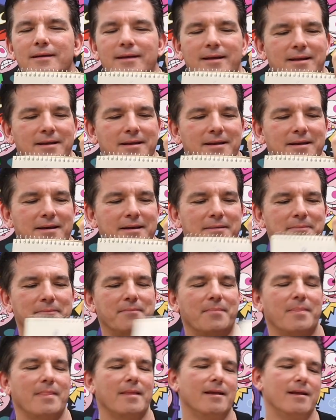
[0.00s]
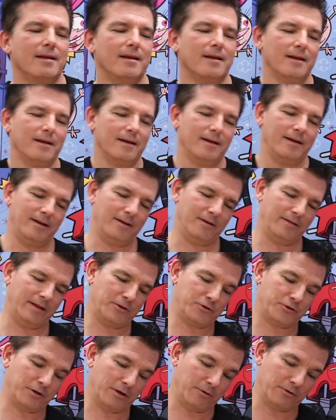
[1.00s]
And you know,
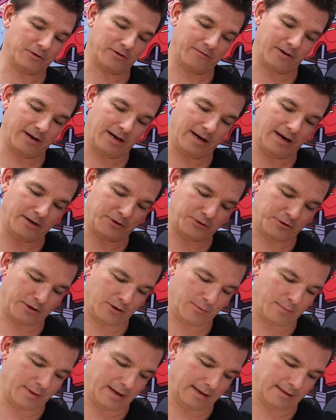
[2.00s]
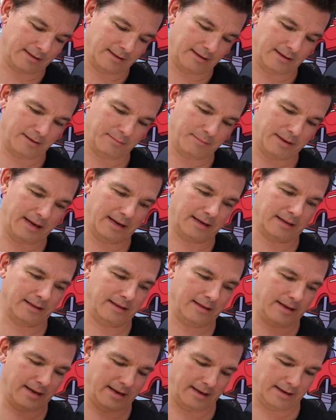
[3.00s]
that show was a very hot show back then, back in
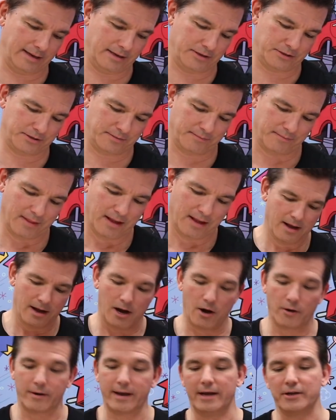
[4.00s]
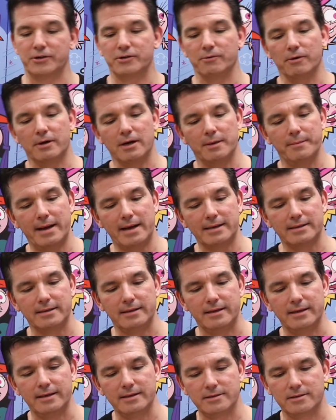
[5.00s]
the 80s. Okay, so we'll come back to
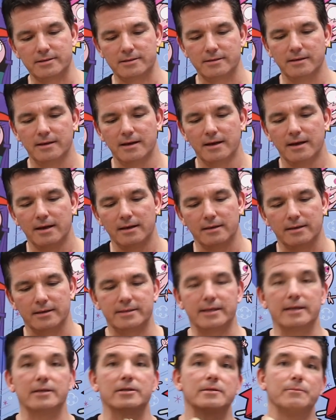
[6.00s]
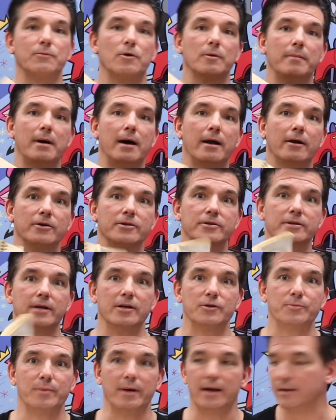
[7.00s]
these. Let's get to some more modern
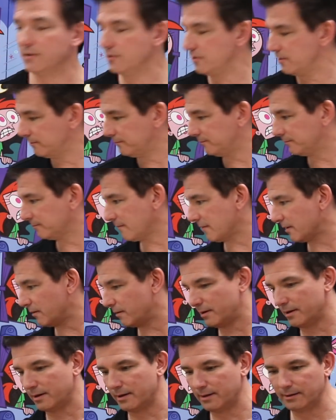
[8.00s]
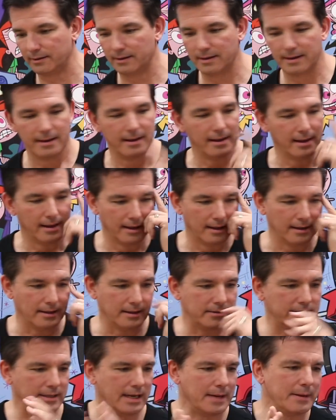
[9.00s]
sketch pads. Okay.
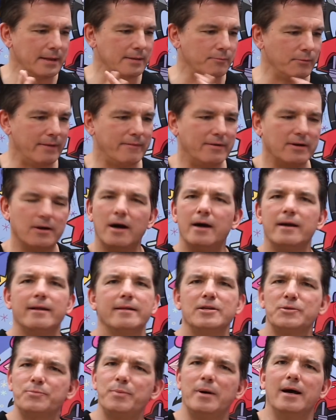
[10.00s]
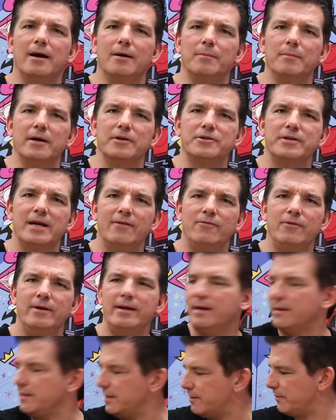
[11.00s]
Let's see, how about, we haven't gone to this pile much, have
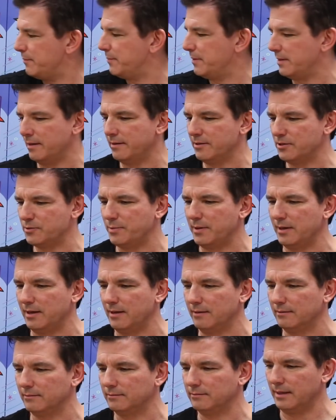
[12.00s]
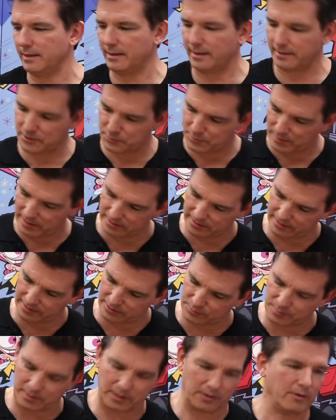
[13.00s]
we? I think we've been on this pile. Oh yeah, this pile's getting
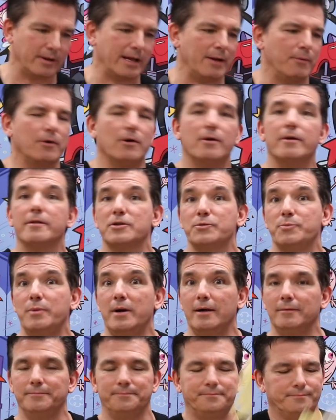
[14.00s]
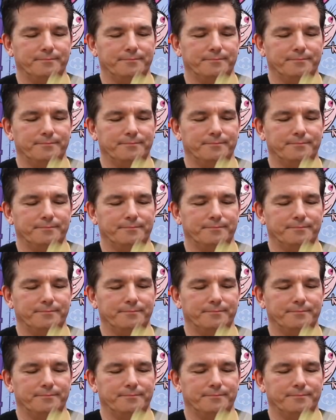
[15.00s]
smaller. Okay, we'll go to this pile.